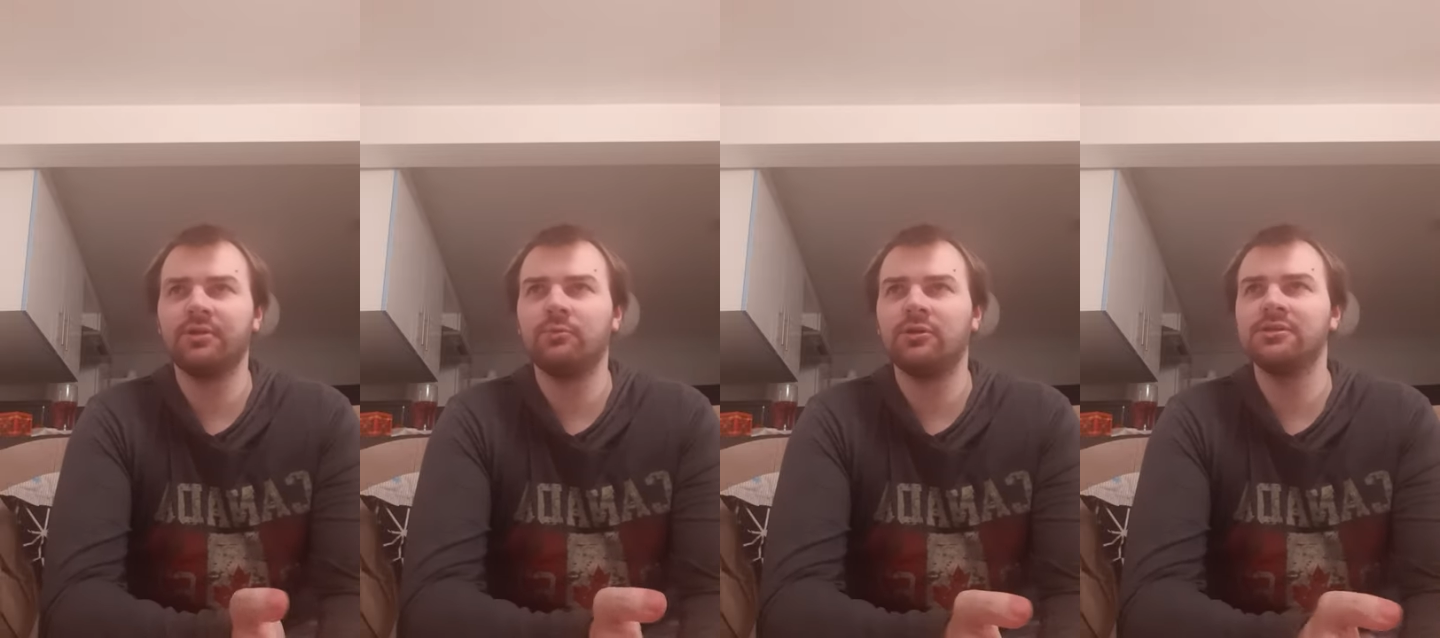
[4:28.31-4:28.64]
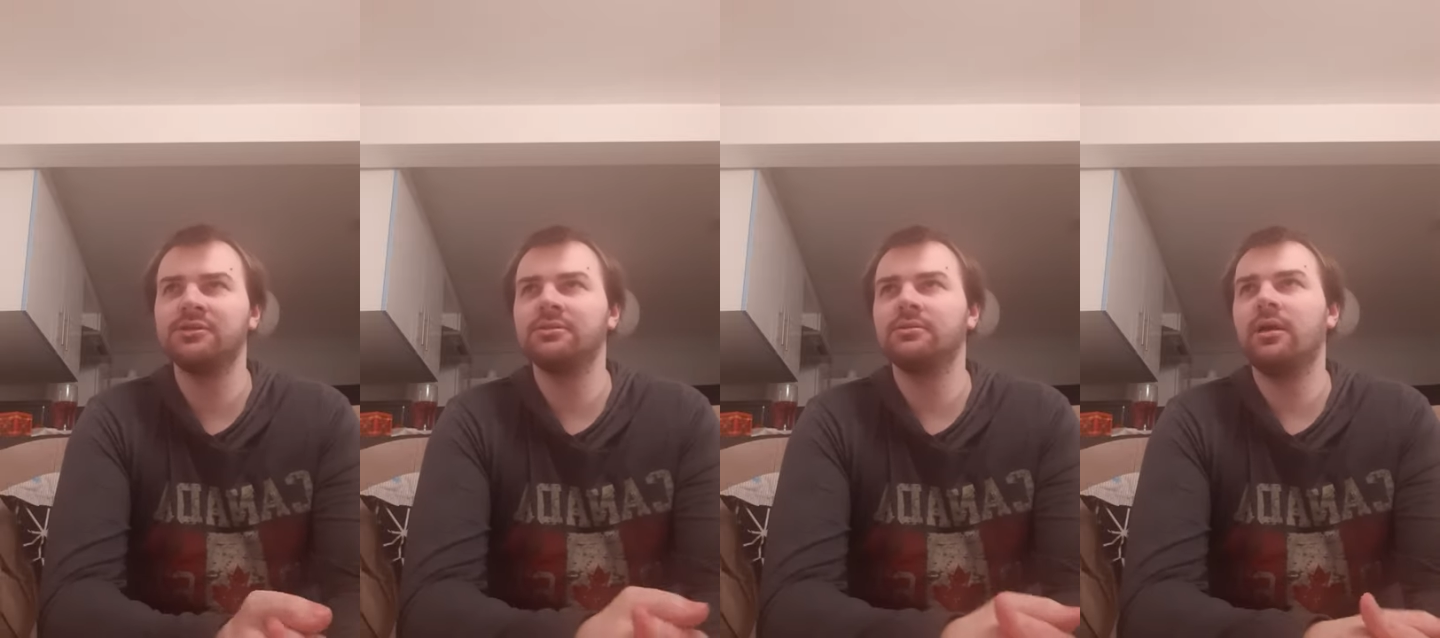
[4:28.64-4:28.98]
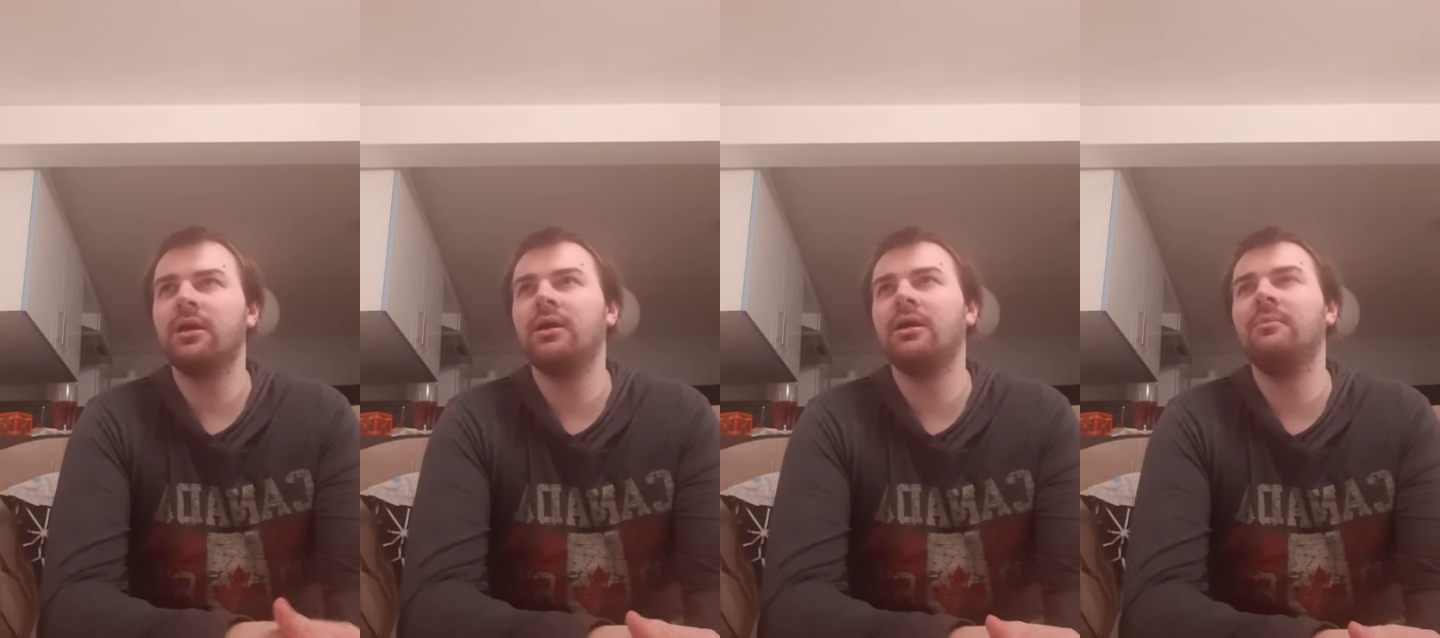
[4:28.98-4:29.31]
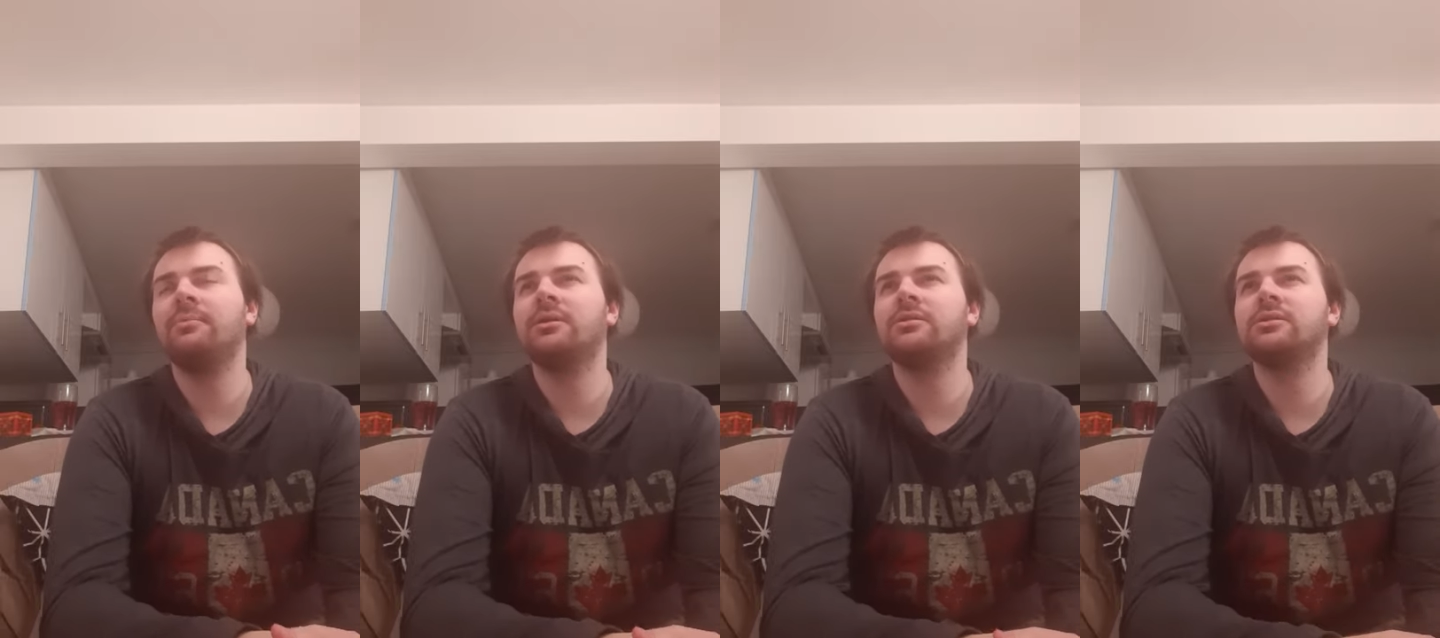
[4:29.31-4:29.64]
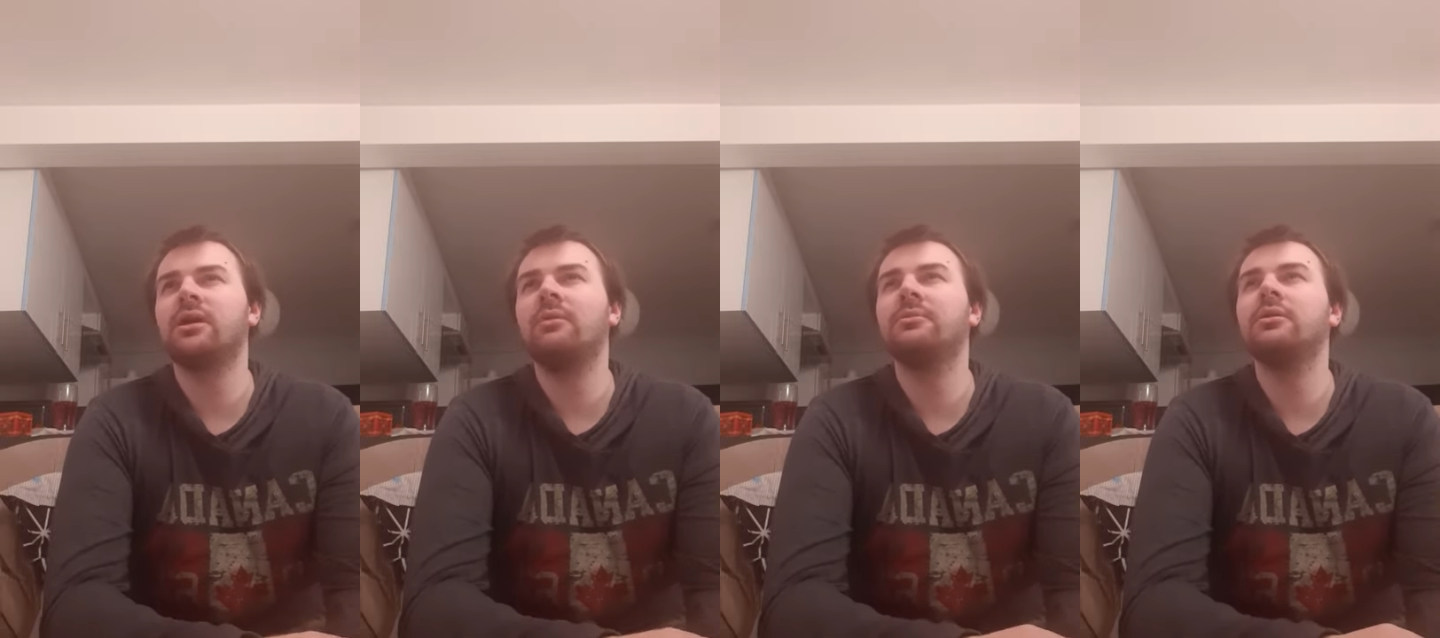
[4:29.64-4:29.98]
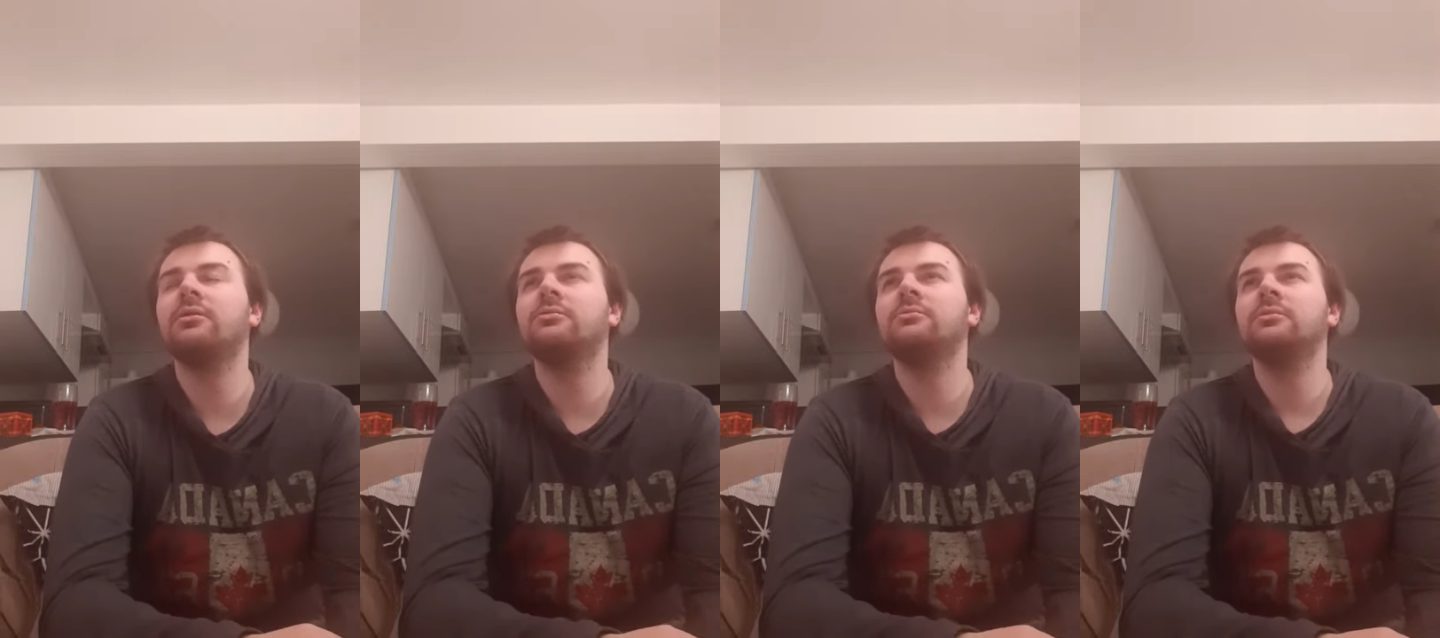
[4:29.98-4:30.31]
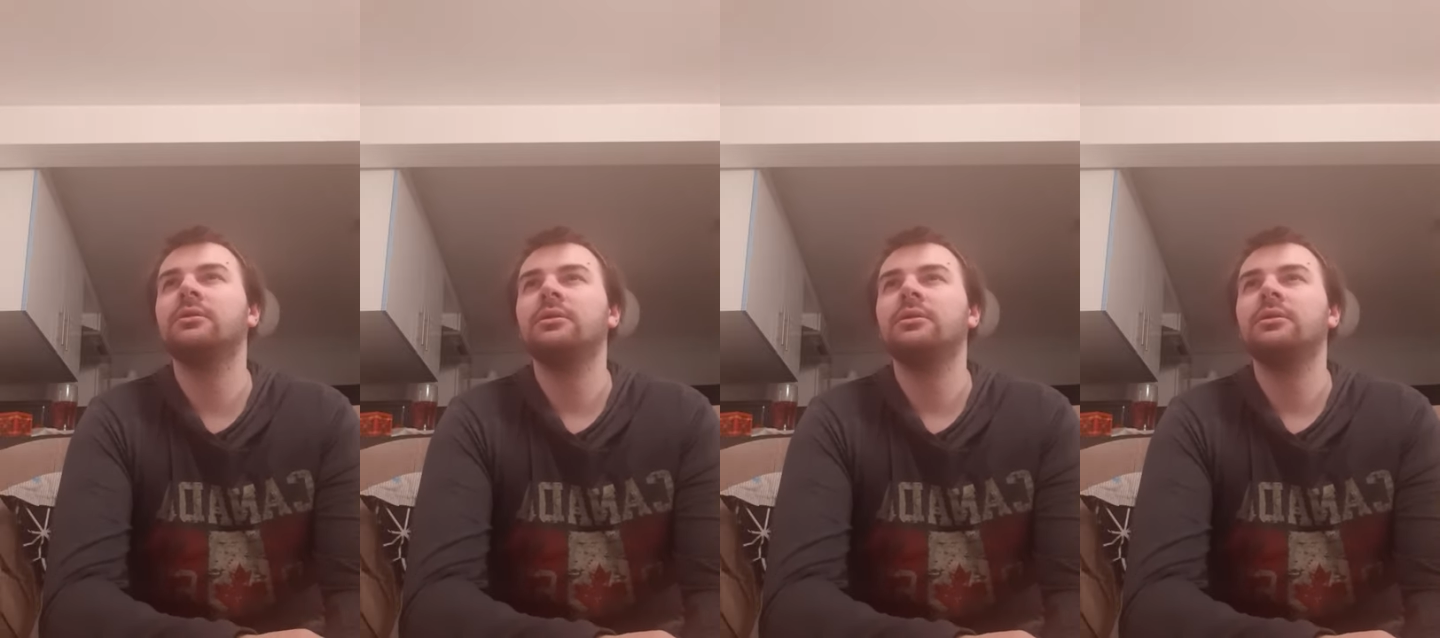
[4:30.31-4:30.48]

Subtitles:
was, because I'm not